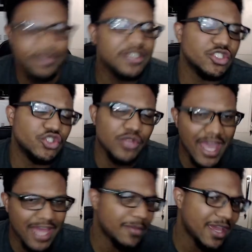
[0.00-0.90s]
just do the
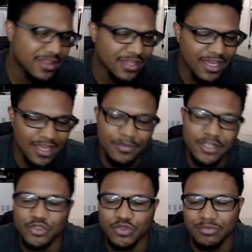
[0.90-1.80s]
anime thing. I'm
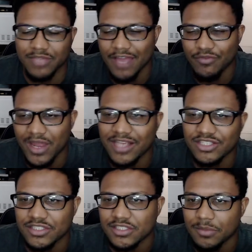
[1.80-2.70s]
gonna do some live reactions.